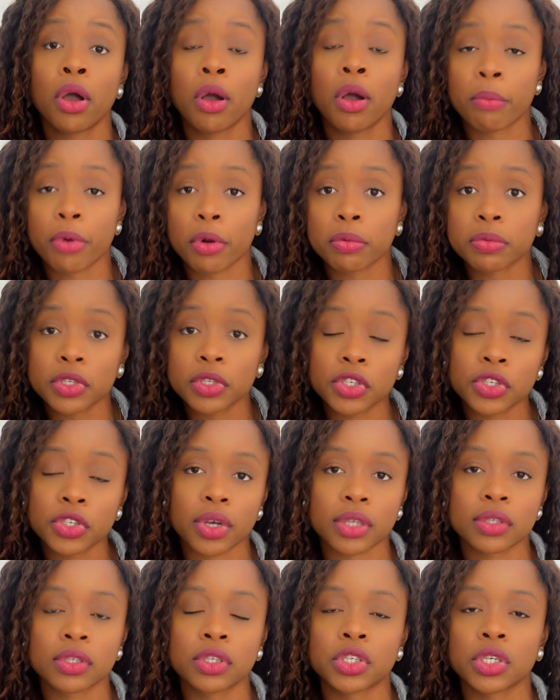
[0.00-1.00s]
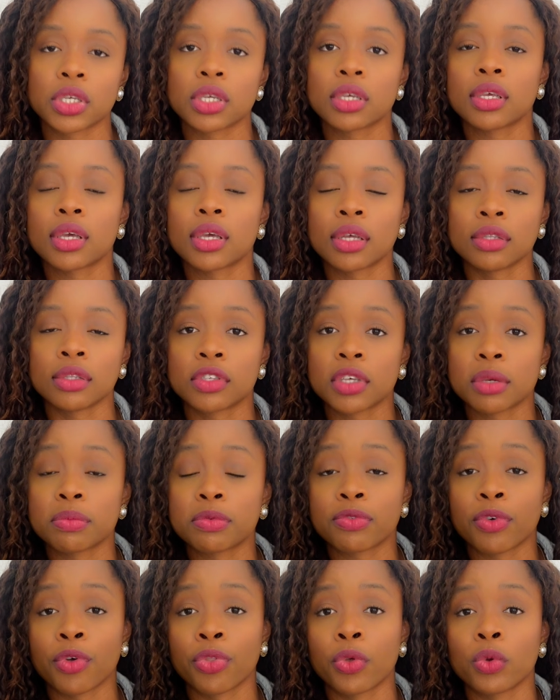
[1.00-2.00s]
property strategy and tips
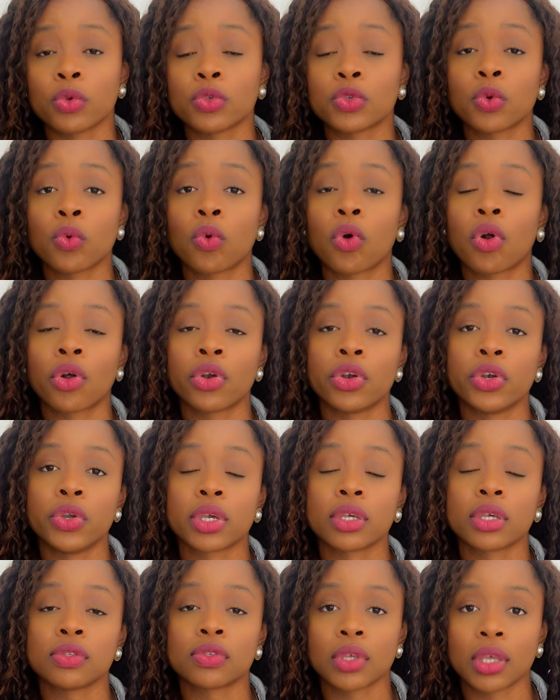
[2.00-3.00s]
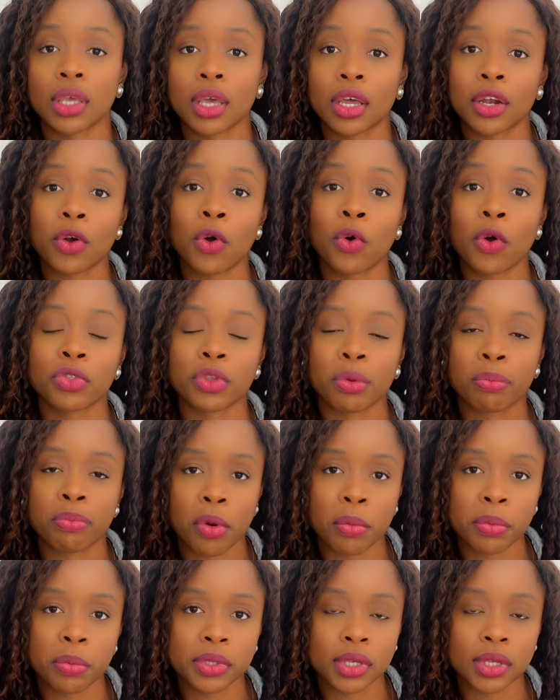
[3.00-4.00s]
for those who are looking to get on the
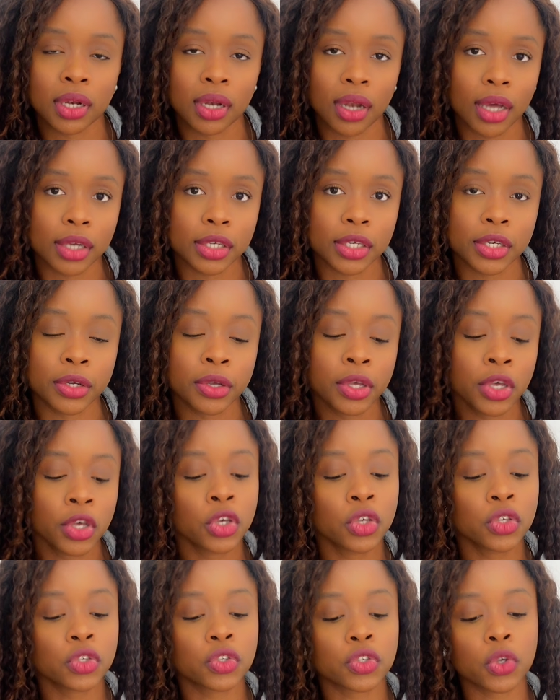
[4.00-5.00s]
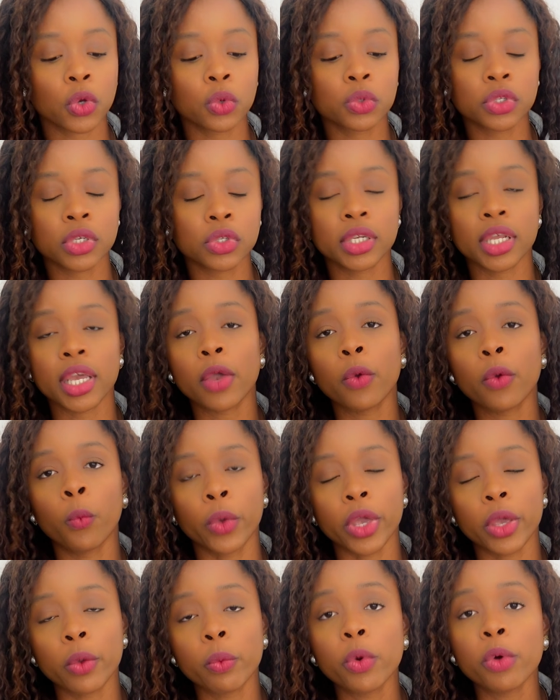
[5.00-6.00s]
property ladder. So today
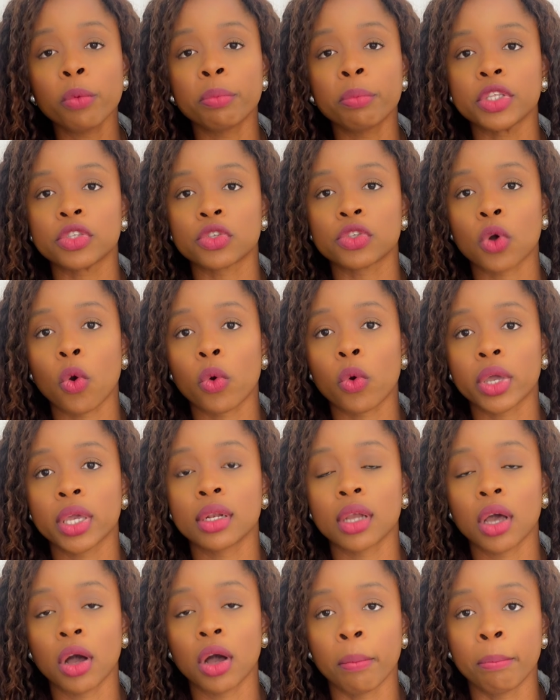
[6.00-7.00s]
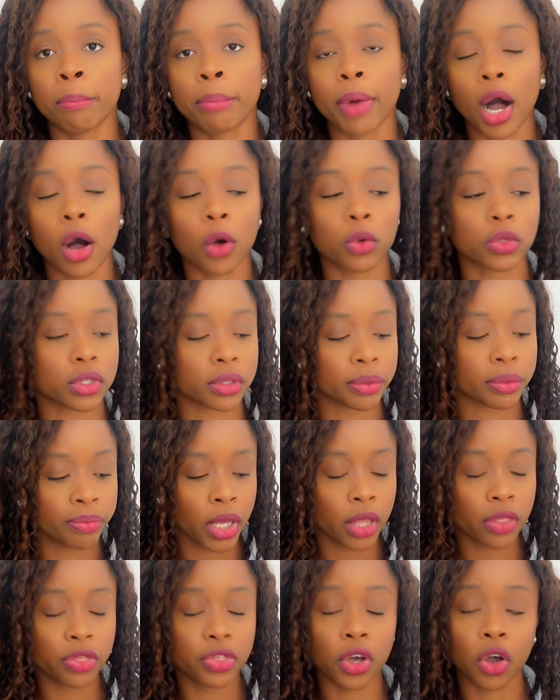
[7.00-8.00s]
we will be talking about
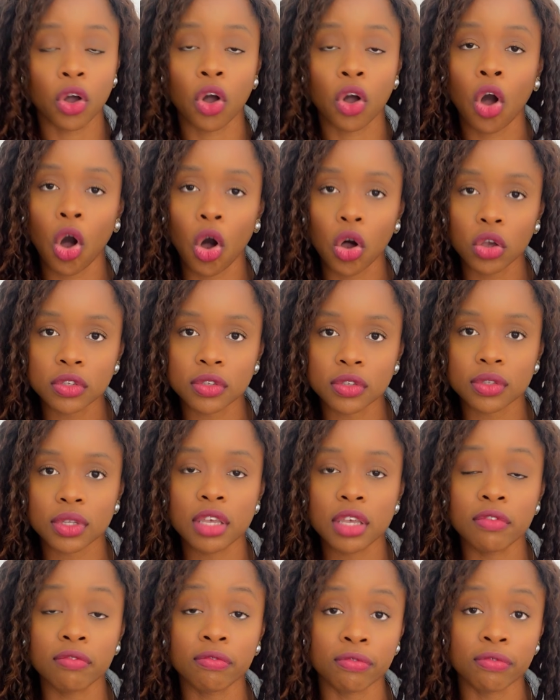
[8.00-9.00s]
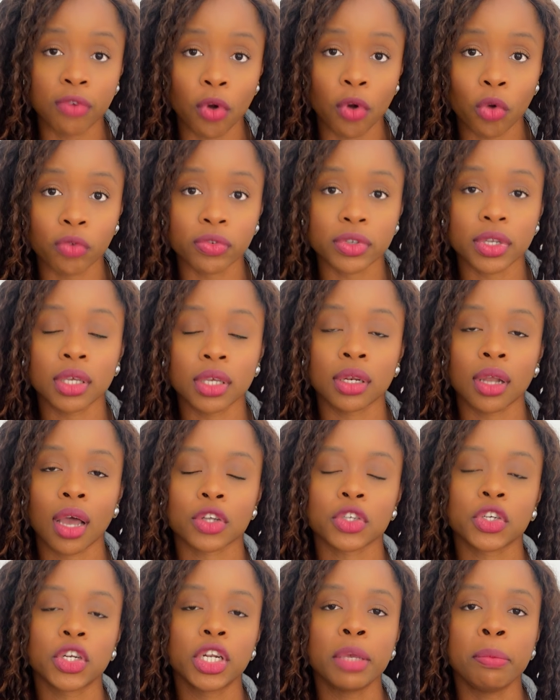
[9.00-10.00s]
the costs involved in
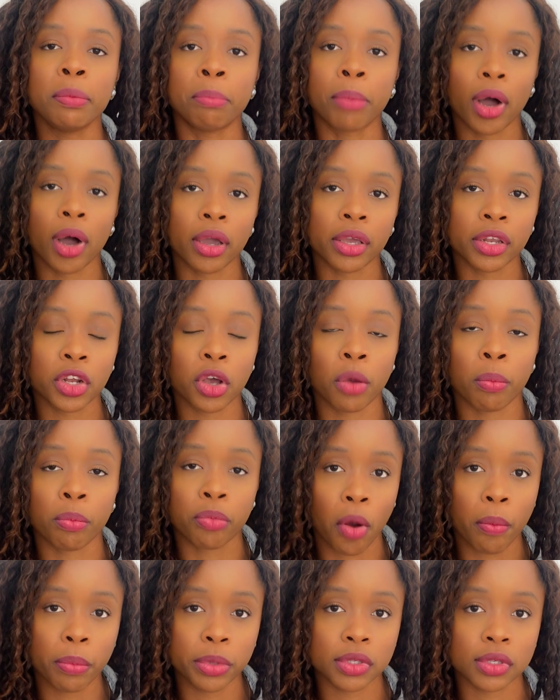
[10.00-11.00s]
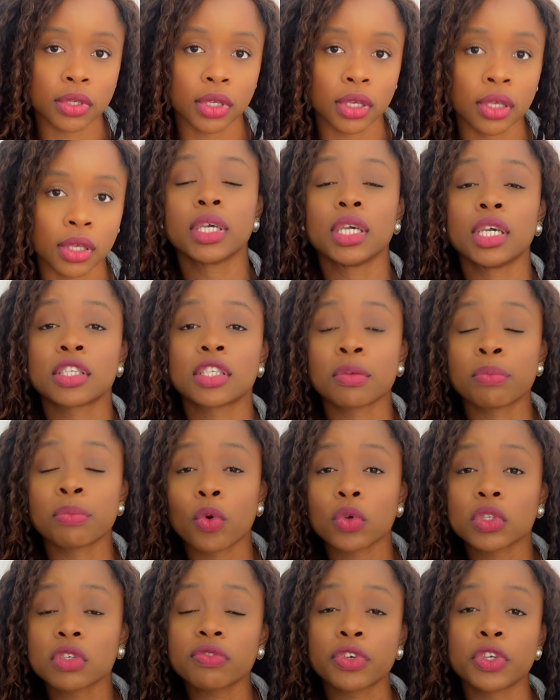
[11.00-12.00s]
actually buying a property. It's
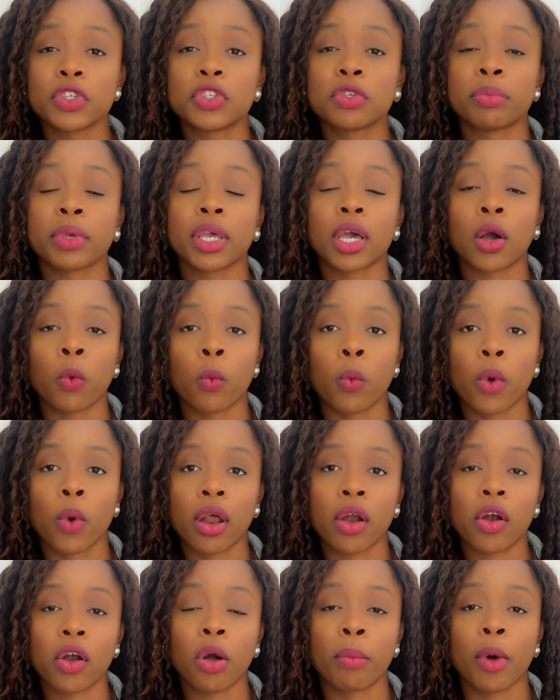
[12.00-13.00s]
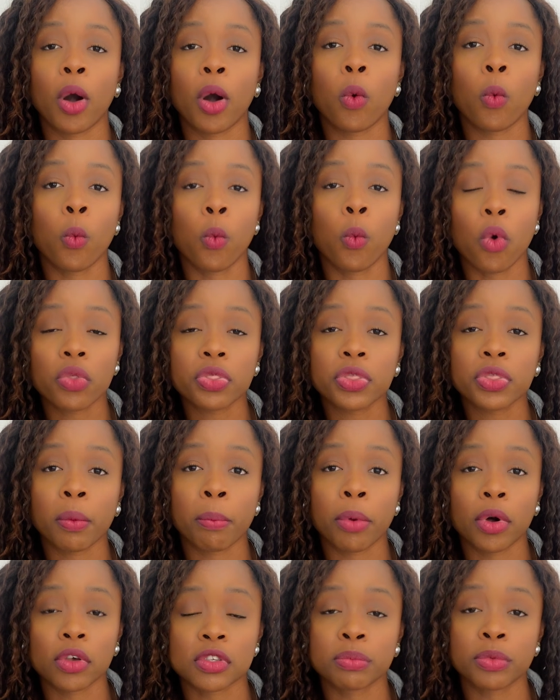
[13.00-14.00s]
important for you to be aware about what the
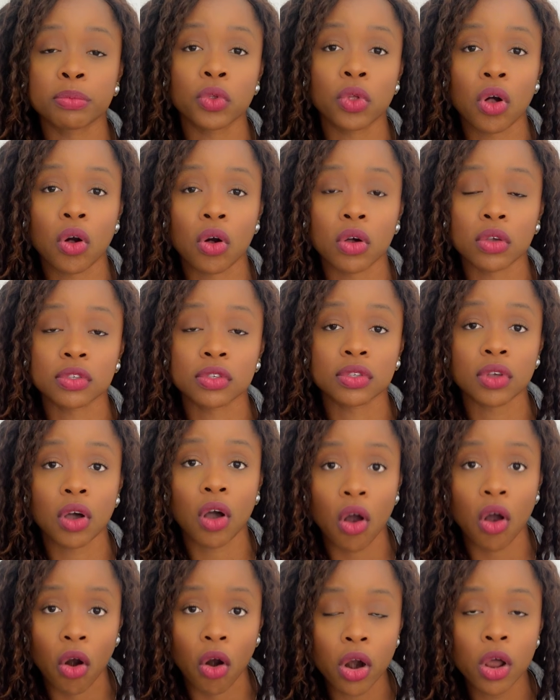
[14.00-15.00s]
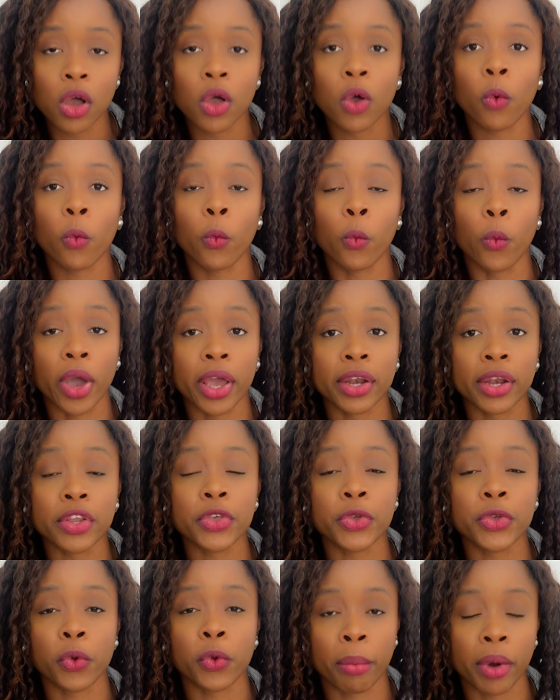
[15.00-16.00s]
possible costs are when
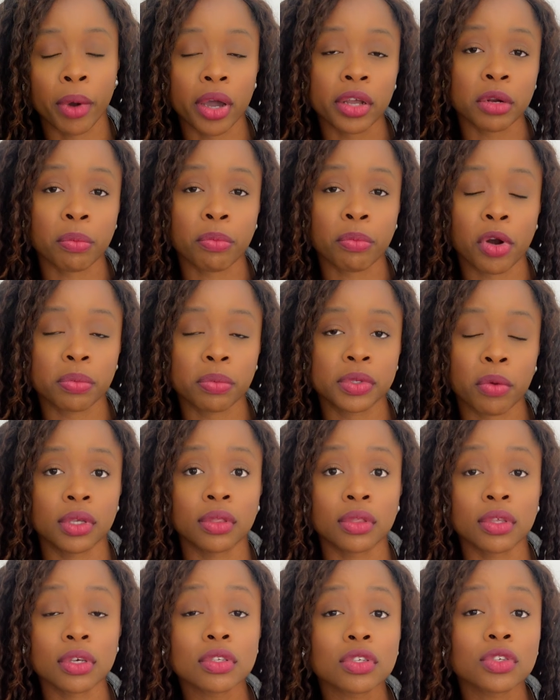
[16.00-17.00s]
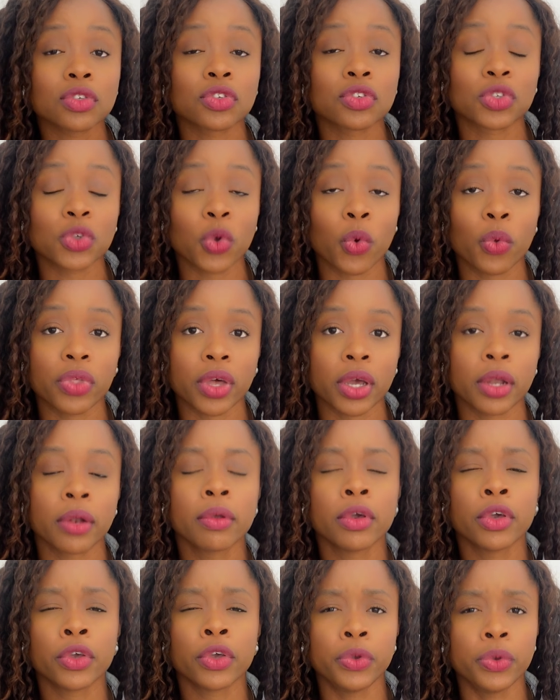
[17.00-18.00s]
you're buying a property. This is so that
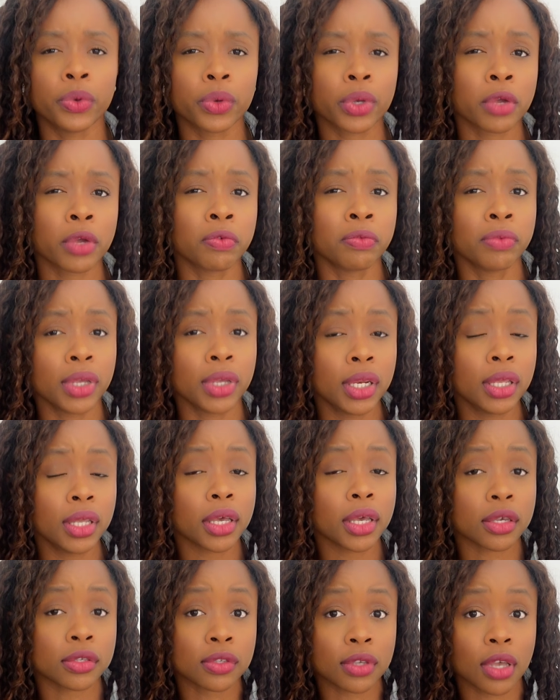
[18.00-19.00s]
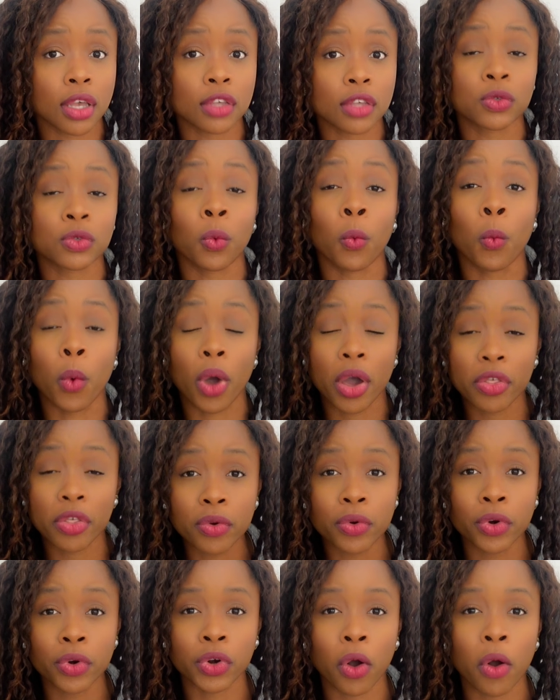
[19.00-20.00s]
you can really assess whether
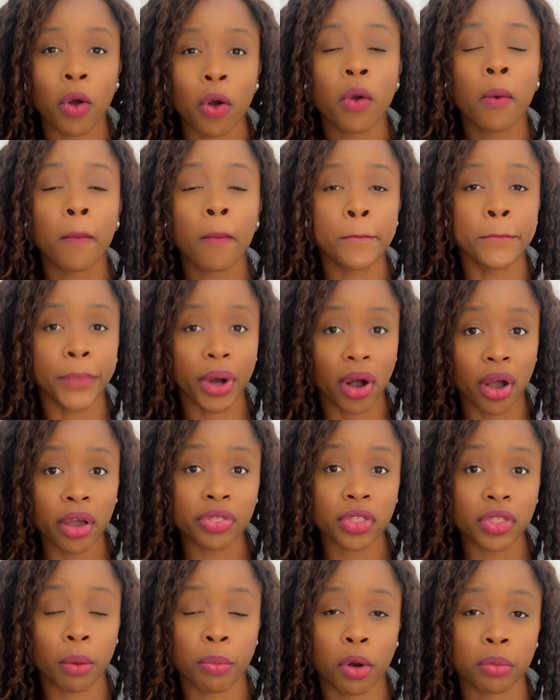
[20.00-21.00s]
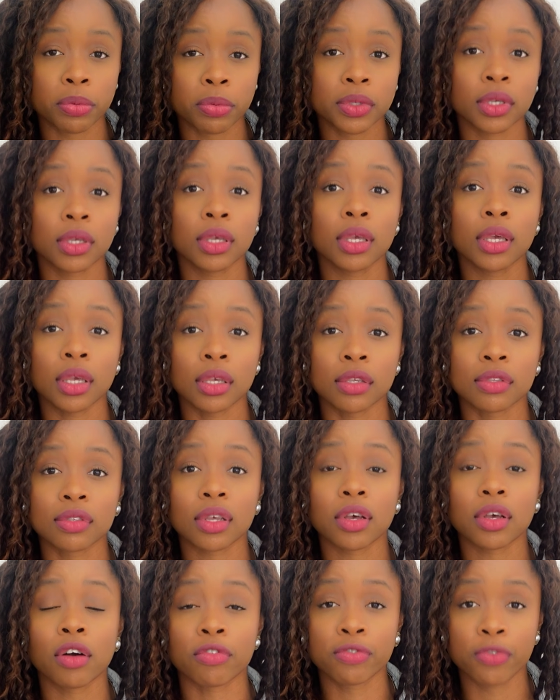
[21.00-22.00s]
or not buying that property is
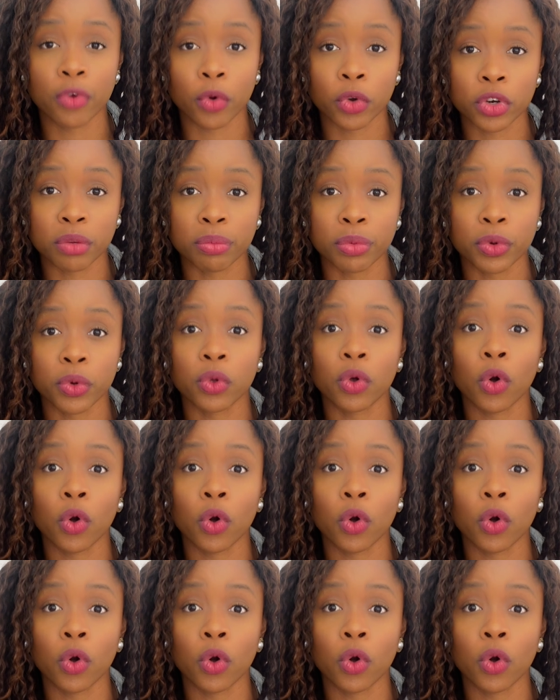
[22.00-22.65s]
affordable